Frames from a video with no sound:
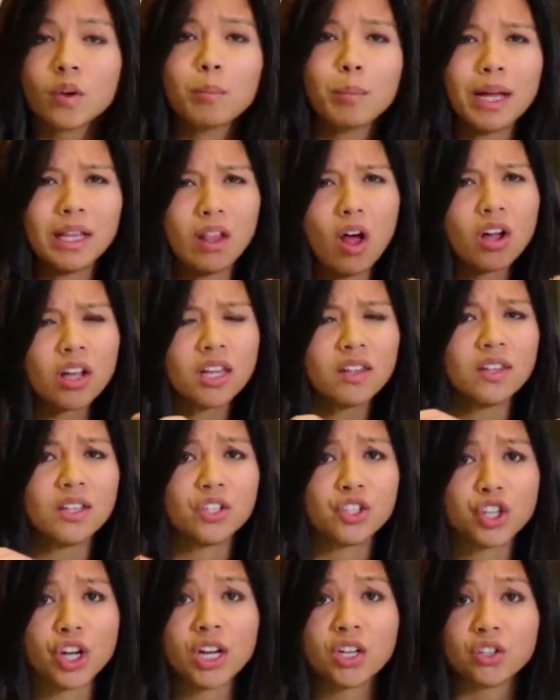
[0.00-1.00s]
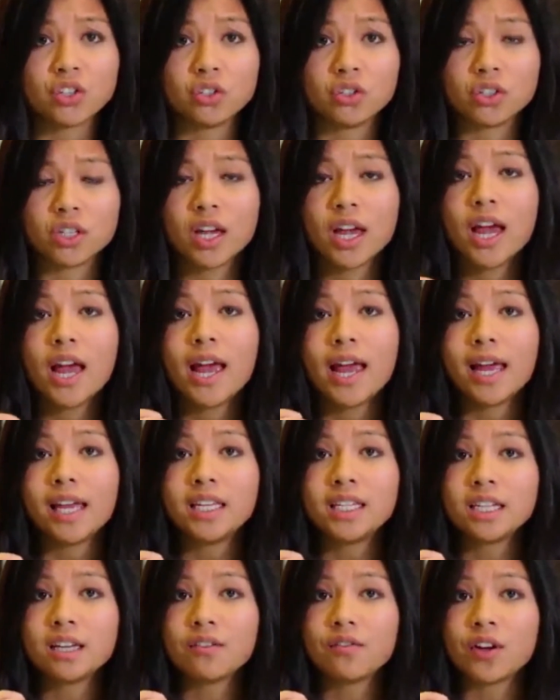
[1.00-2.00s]
By logging these changes,
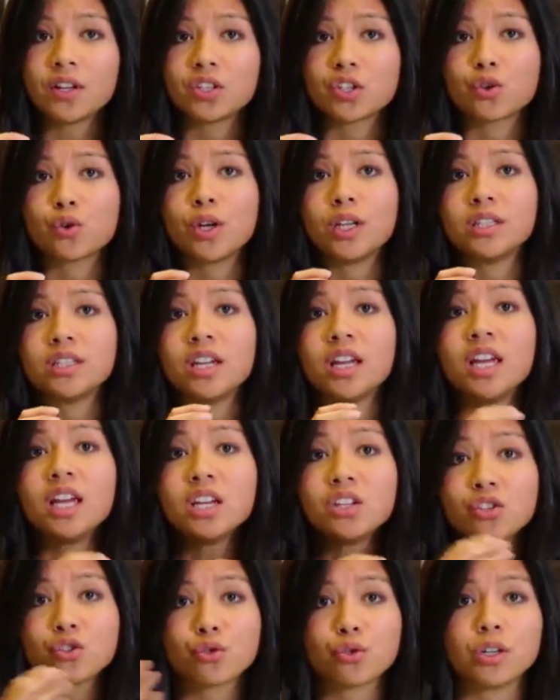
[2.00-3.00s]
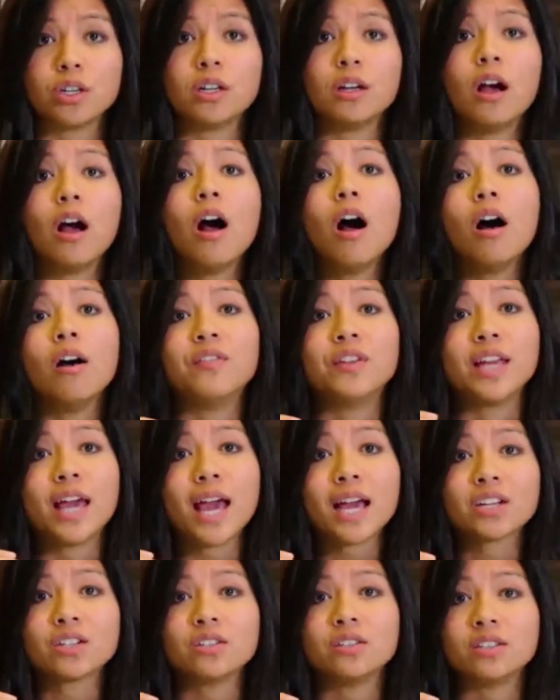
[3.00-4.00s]
NTFS creates a history of the
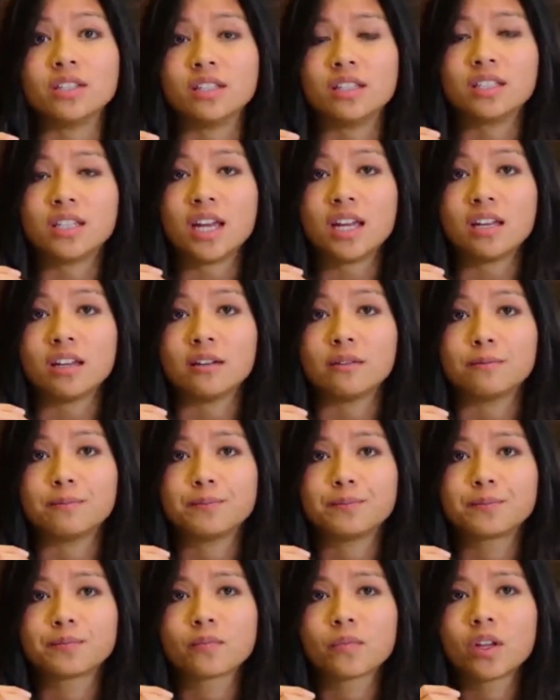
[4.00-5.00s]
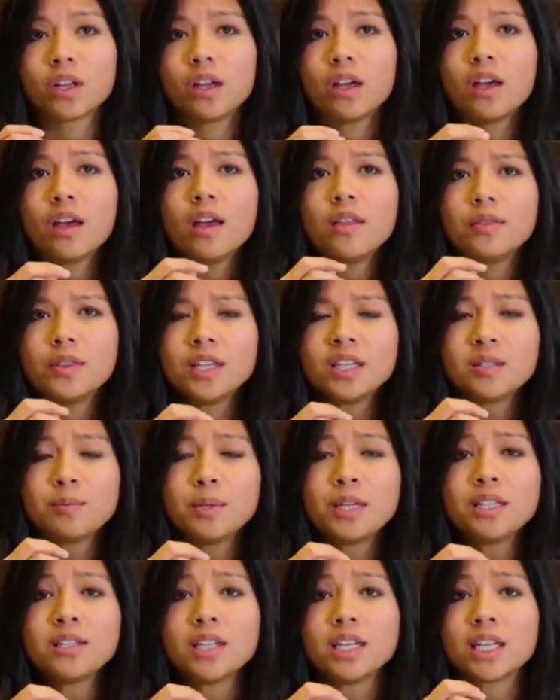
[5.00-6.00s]
actions it's taken. This
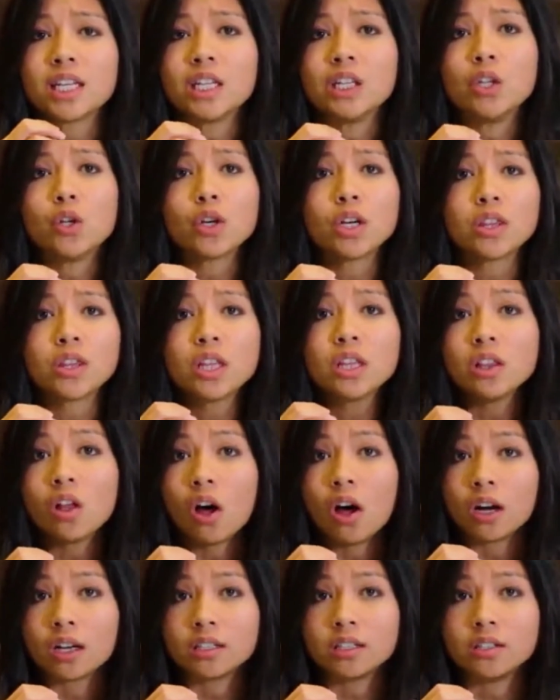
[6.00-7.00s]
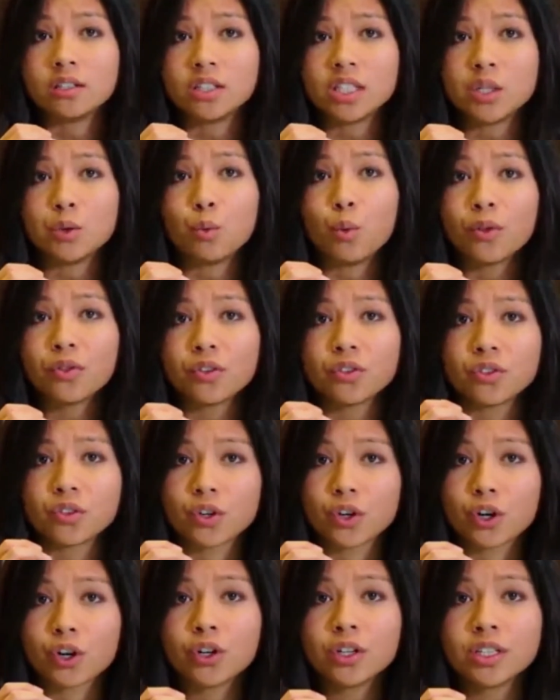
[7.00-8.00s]
means it can look at the log to see what the
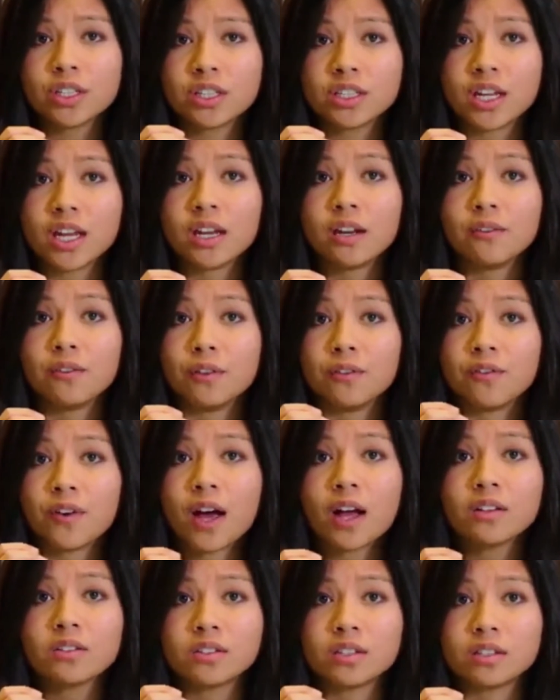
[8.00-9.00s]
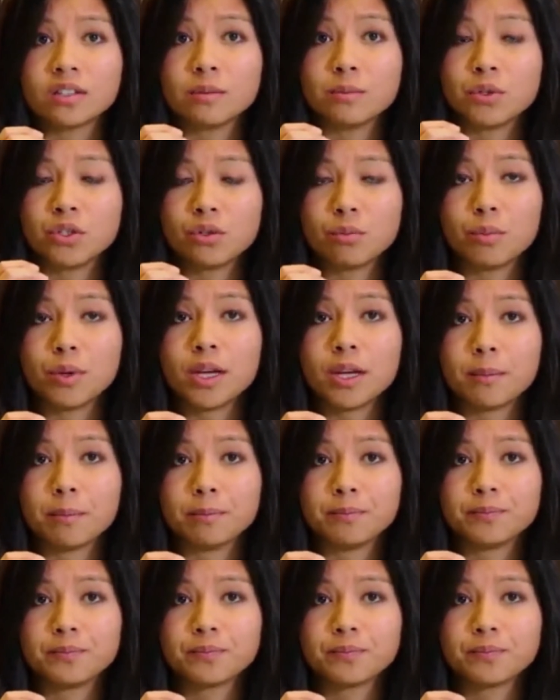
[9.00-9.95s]
current state of the file system should be.